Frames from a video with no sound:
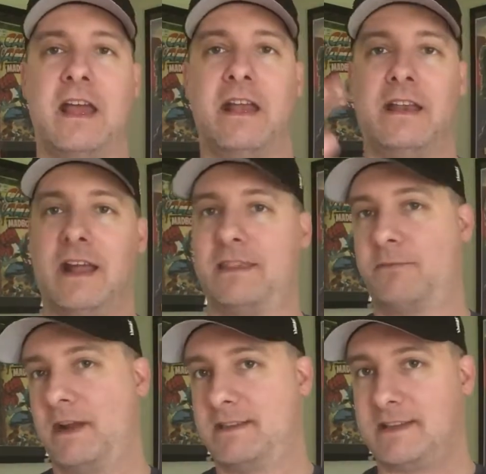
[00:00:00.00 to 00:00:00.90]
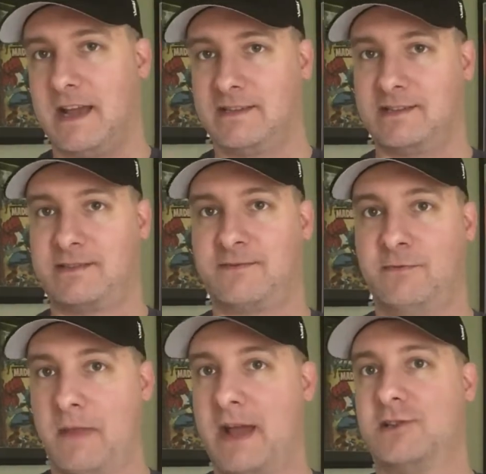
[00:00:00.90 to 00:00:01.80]
Not the right sizes to
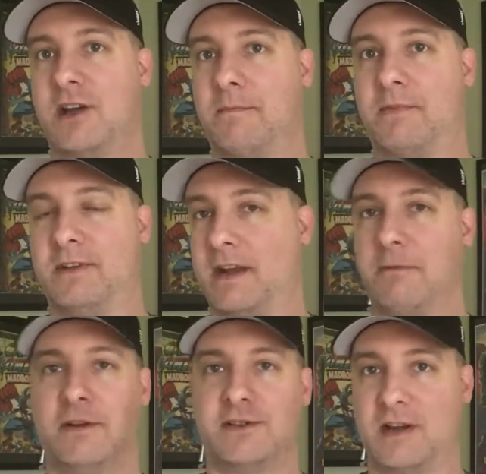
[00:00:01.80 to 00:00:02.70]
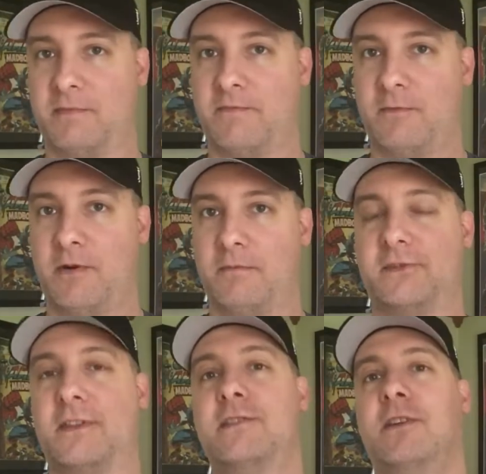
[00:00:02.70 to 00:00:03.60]
match up in any way, shape, or form.
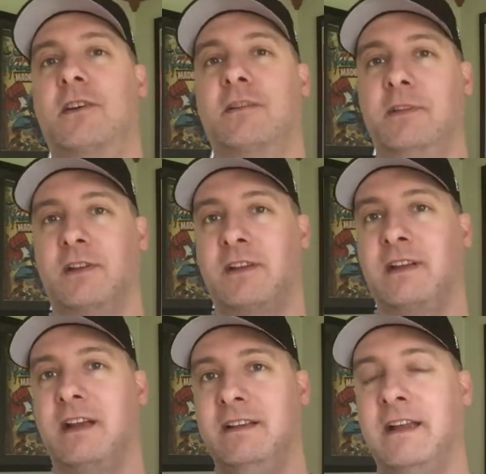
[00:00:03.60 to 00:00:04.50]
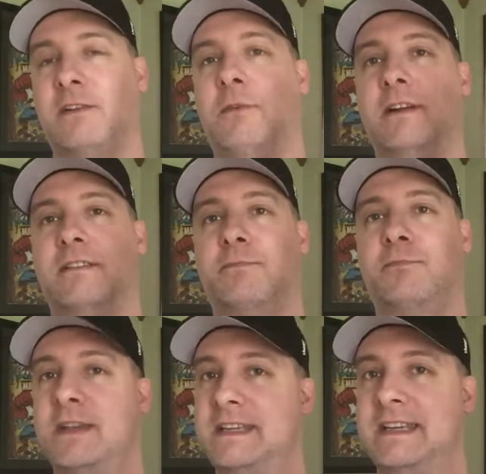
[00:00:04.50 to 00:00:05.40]
So these are all going to look not quite as
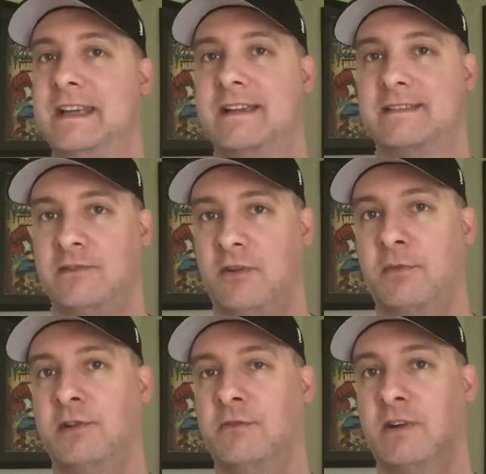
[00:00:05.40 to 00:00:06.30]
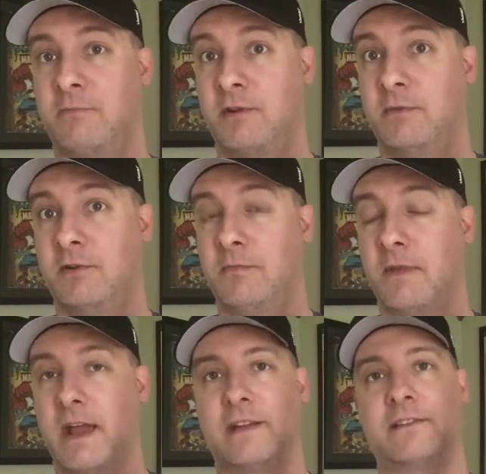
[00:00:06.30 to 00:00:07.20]
pretty as they normally do when I put them in new
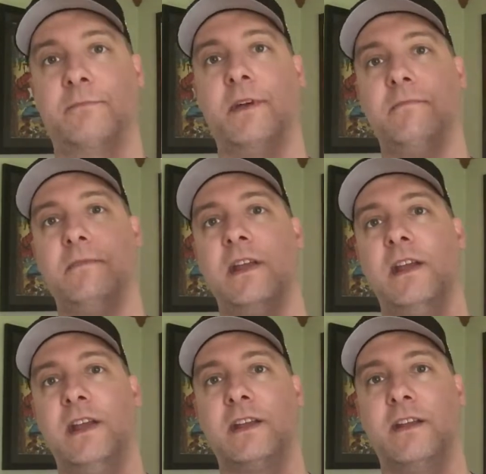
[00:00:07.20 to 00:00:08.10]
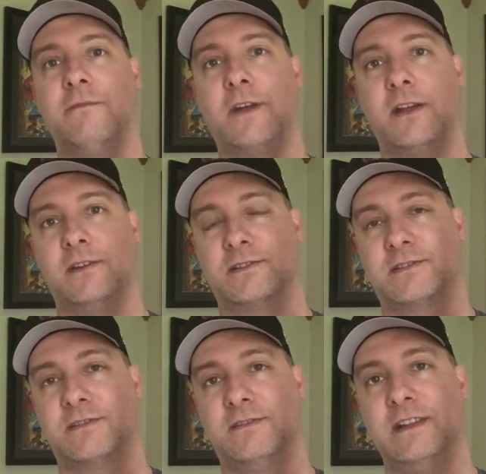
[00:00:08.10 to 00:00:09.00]
bags. But
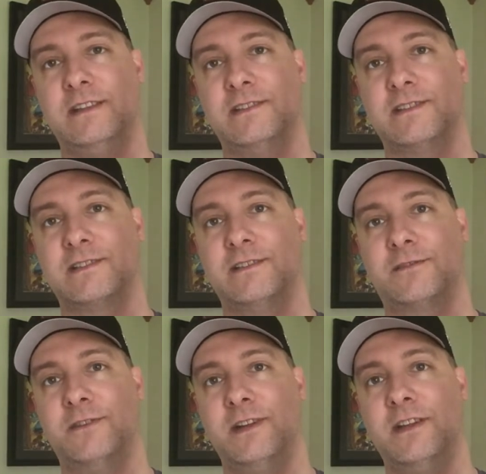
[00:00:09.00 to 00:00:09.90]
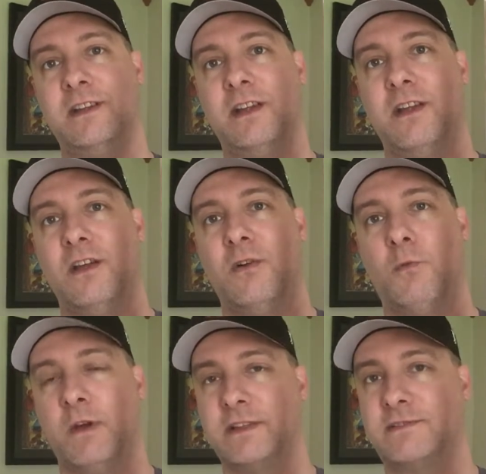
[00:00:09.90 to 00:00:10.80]
Gunfighters, 1963,
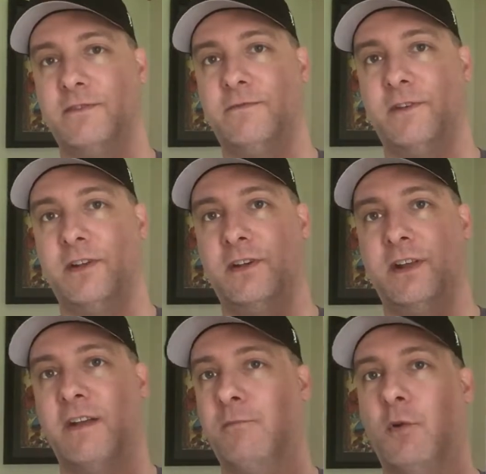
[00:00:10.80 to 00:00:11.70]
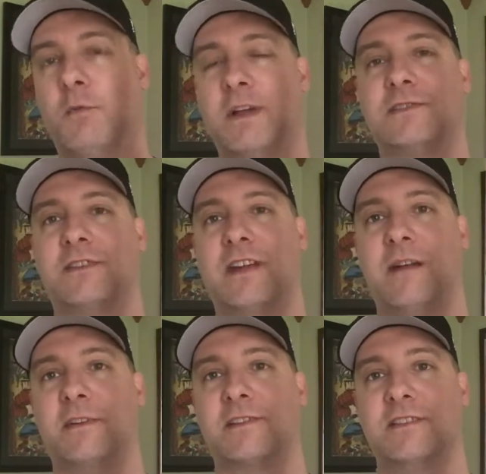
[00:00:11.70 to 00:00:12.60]
Western fun. I have more Western
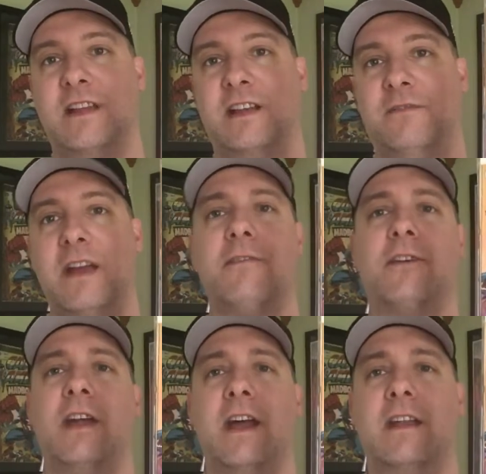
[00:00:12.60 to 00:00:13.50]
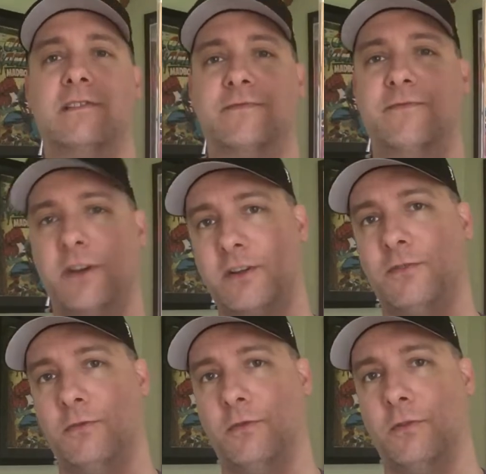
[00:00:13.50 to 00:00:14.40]
comics now than I've ever had. It's very
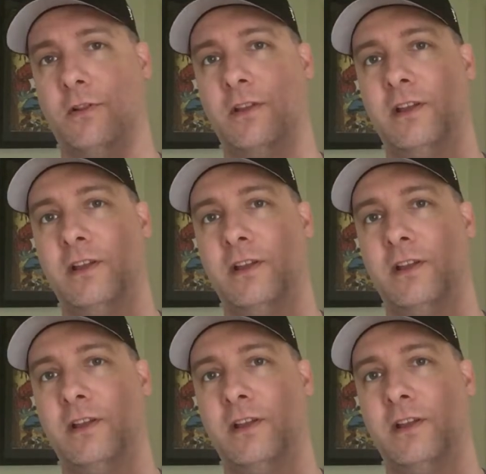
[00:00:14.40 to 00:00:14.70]
cool.